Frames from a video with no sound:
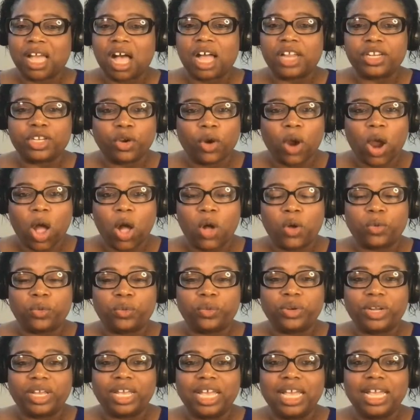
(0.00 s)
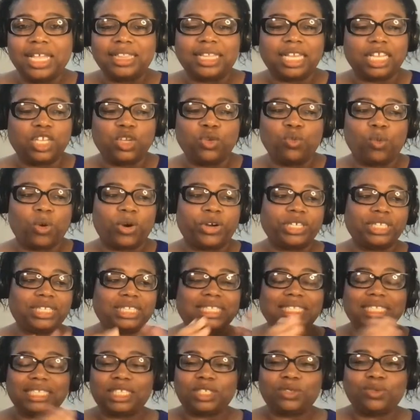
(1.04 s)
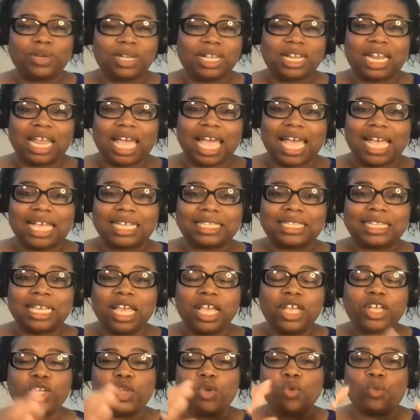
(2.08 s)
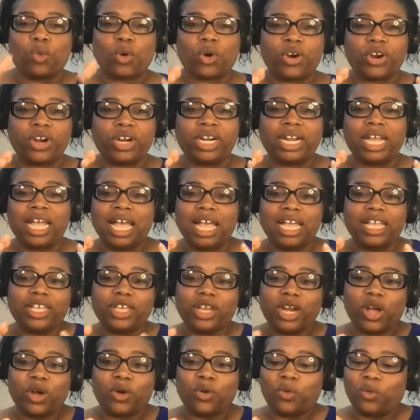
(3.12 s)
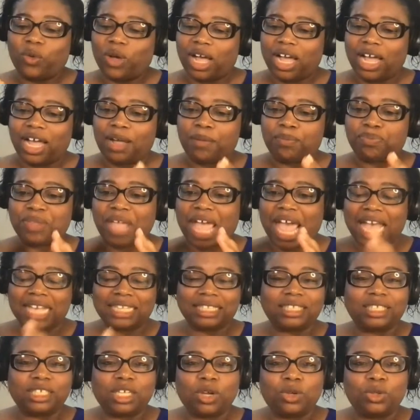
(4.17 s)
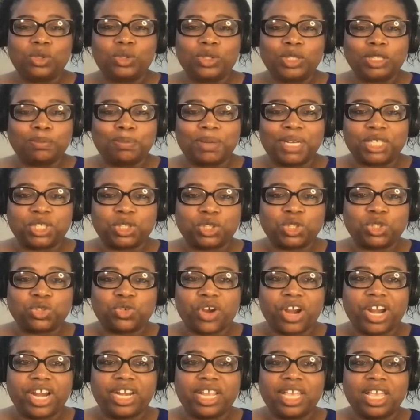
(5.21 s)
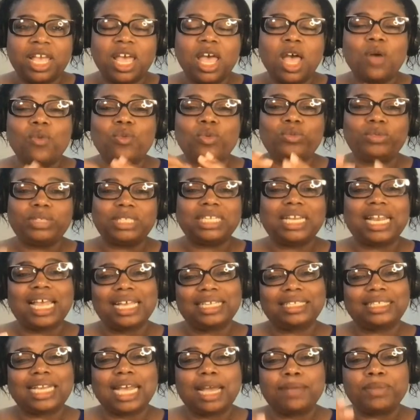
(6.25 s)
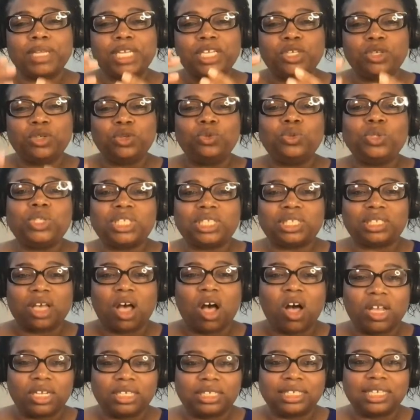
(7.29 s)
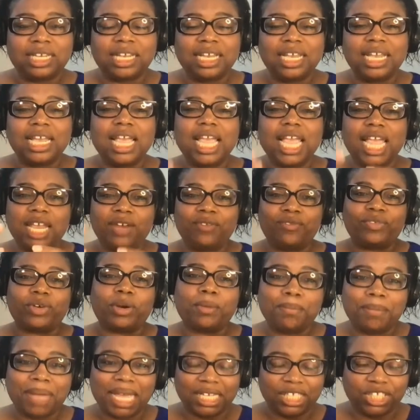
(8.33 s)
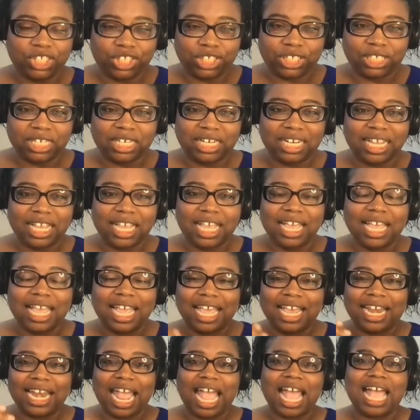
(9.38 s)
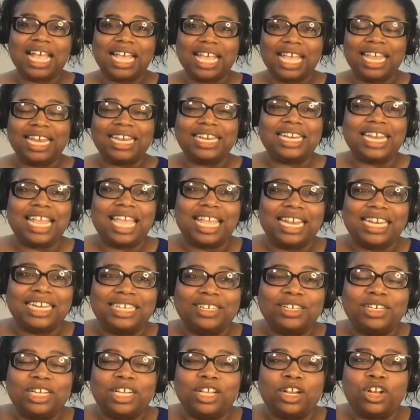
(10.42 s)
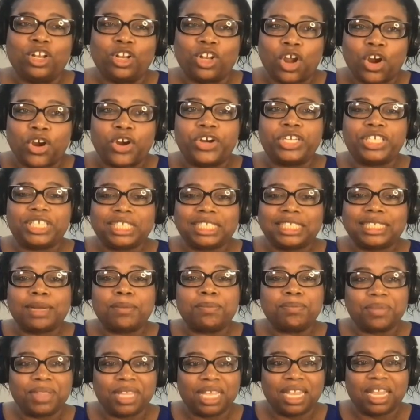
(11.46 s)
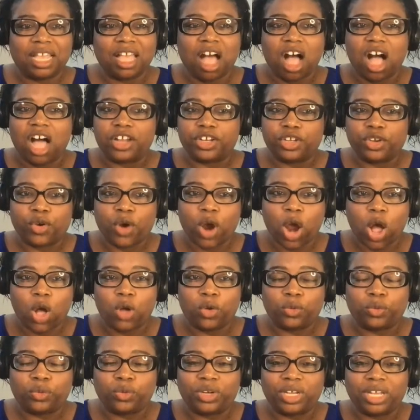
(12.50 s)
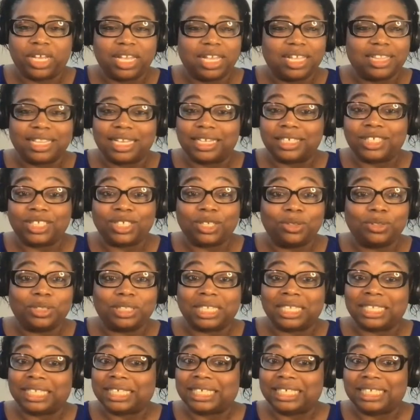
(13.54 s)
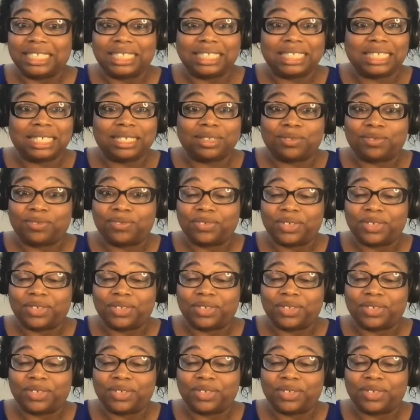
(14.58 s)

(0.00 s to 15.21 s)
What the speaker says: on your own? that you weren't sent to a class, you weren't, asked to go to a special training. When was the last time that you sought information and learned something on your own? That shows initiative.